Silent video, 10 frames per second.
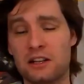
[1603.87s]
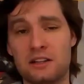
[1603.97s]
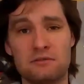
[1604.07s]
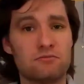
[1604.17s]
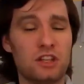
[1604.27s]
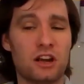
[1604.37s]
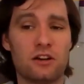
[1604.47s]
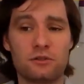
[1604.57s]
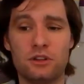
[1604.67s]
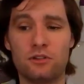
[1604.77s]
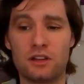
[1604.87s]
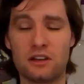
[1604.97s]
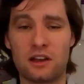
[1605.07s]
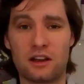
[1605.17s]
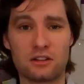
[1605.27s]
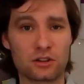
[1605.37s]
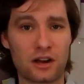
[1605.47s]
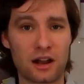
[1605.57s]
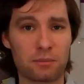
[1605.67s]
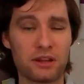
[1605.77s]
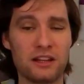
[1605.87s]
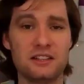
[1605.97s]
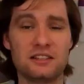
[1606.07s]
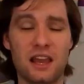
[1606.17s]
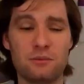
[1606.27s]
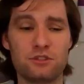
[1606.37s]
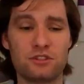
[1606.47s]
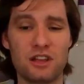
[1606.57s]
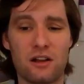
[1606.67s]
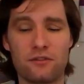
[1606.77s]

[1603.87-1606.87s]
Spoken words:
you can learn how to play these games yourself.